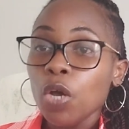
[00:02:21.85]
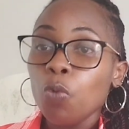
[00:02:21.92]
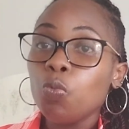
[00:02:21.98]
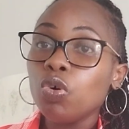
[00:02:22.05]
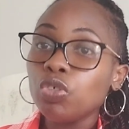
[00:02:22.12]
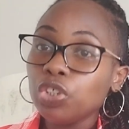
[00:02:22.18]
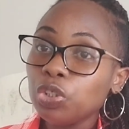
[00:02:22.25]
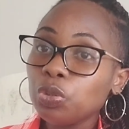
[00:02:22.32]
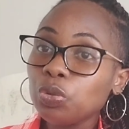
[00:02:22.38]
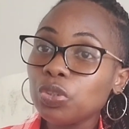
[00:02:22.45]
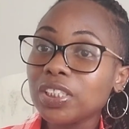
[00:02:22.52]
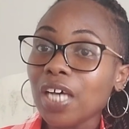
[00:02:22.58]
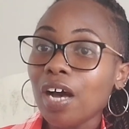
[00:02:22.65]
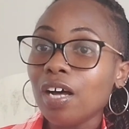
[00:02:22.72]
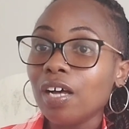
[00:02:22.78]
will
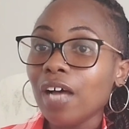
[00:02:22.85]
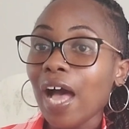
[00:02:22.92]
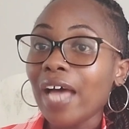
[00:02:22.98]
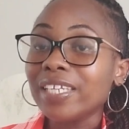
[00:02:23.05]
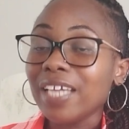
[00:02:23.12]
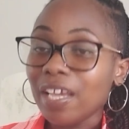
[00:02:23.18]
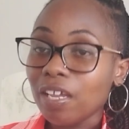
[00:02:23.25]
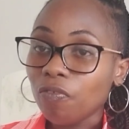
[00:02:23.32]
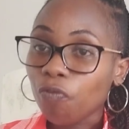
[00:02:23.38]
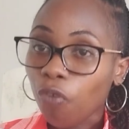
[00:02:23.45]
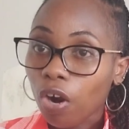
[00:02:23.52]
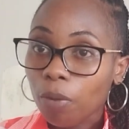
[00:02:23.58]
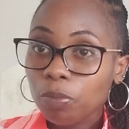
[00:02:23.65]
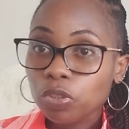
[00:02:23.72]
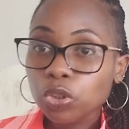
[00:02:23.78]
use an
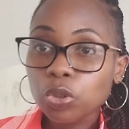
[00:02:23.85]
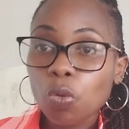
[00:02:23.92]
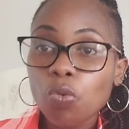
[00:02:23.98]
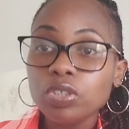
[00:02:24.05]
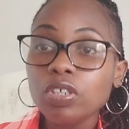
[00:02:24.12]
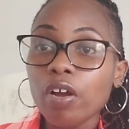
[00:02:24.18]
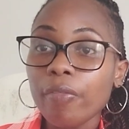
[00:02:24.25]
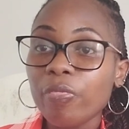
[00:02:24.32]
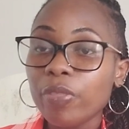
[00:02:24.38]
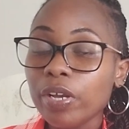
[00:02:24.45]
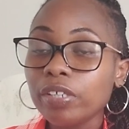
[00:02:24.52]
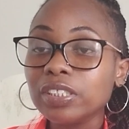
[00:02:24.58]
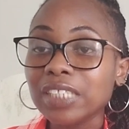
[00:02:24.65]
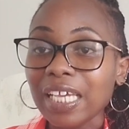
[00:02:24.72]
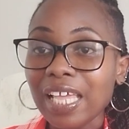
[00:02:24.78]
informal tone or
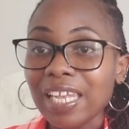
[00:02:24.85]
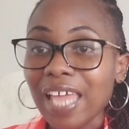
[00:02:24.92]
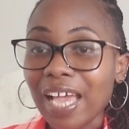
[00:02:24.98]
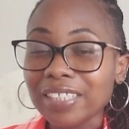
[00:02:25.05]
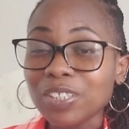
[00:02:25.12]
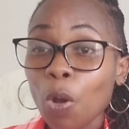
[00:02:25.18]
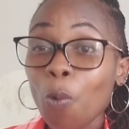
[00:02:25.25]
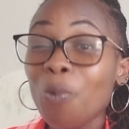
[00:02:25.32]
their dialect